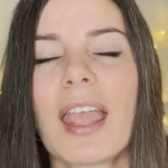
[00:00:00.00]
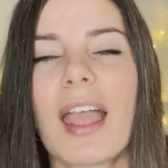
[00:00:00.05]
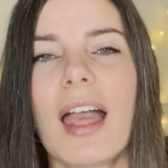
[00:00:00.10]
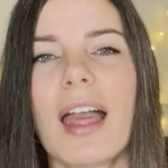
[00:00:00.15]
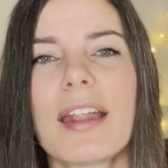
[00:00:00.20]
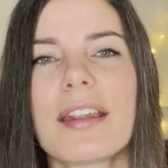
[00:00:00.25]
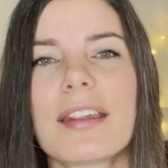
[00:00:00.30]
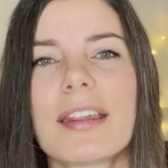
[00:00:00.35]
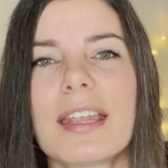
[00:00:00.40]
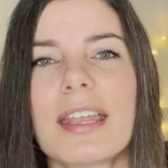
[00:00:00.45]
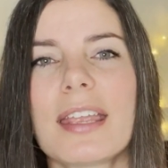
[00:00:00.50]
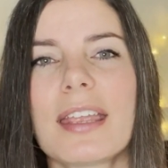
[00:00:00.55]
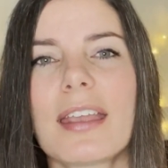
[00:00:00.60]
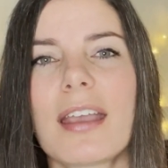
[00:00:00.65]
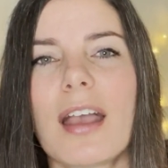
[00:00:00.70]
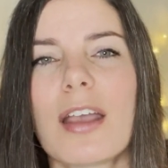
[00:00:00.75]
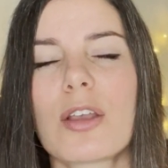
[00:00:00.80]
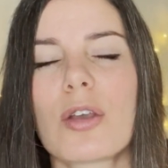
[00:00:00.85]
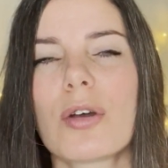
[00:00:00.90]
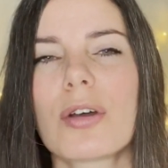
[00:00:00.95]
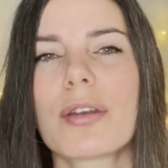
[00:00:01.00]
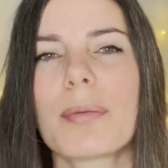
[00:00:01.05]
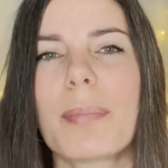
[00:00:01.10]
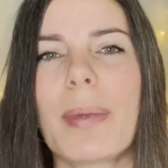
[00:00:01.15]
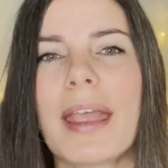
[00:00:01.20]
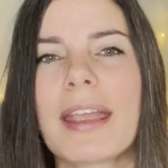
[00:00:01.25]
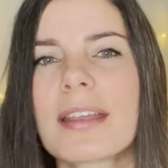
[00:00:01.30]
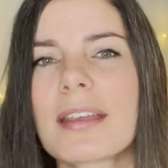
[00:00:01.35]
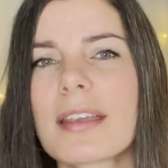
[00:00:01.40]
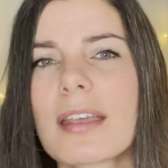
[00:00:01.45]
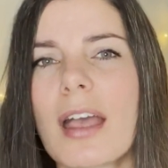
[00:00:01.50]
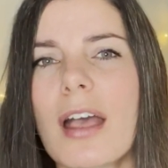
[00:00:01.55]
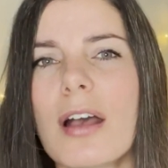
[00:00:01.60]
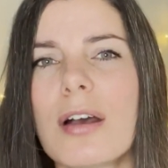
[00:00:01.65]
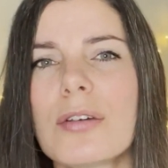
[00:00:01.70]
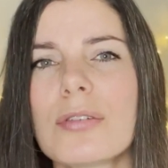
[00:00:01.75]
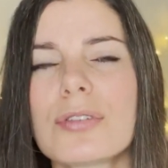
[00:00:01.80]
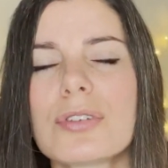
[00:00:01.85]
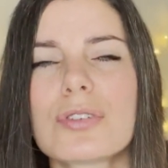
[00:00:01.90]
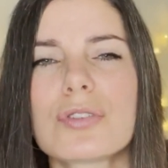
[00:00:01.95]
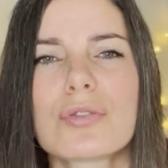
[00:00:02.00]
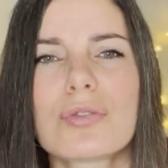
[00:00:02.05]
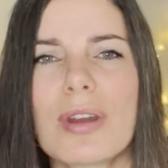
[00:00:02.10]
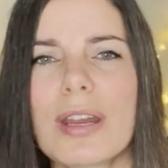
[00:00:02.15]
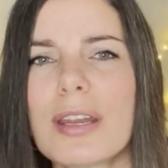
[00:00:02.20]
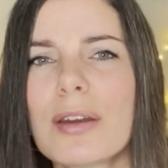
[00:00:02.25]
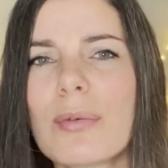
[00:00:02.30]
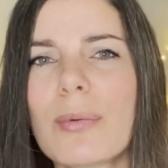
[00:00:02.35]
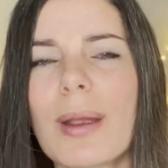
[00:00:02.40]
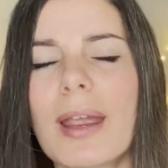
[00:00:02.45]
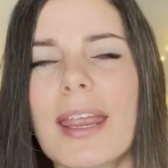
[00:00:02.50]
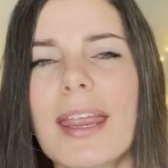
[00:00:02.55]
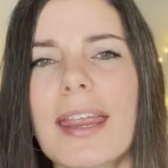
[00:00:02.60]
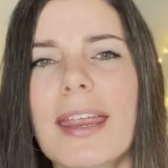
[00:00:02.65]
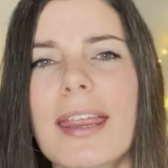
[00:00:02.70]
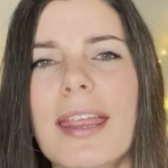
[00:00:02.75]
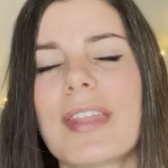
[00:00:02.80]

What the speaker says: I think I got a bank account straight away,